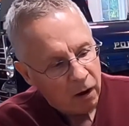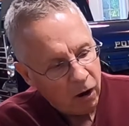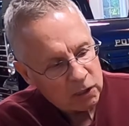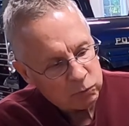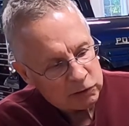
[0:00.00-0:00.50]

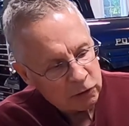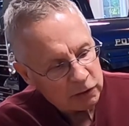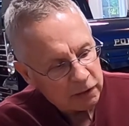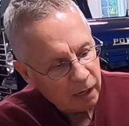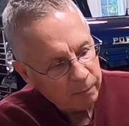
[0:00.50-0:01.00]
Ours wasn't
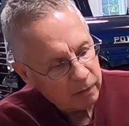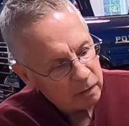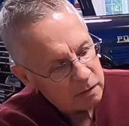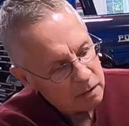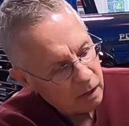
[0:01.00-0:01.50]
hooked
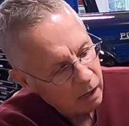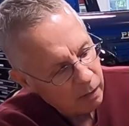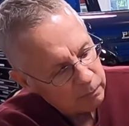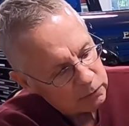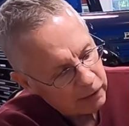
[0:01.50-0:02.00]
up,
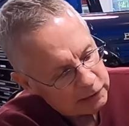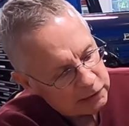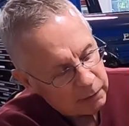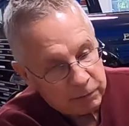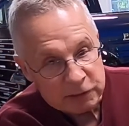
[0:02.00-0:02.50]
so I
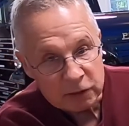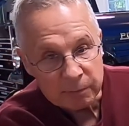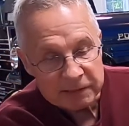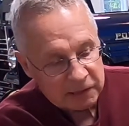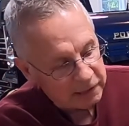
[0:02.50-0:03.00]
just simply took a
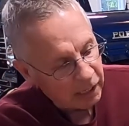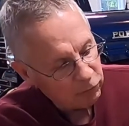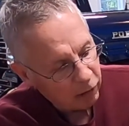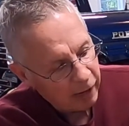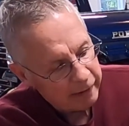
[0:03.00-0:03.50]
piece of
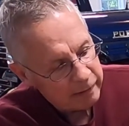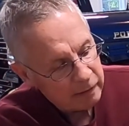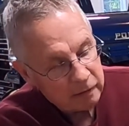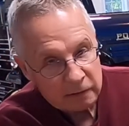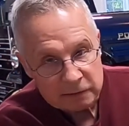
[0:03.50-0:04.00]

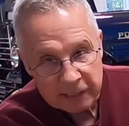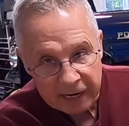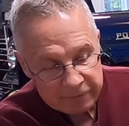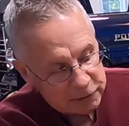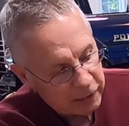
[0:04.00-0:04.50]
Delron, it's
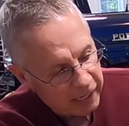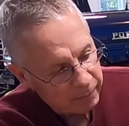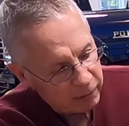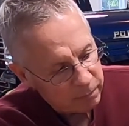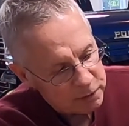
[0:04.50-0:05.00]
1/2 inch
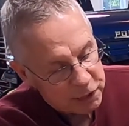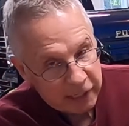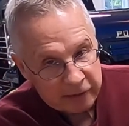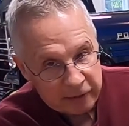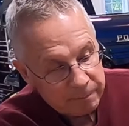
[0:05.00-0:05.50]
diameter, and
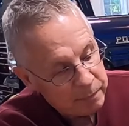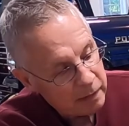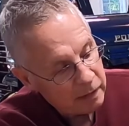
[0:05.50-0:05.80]
machined it.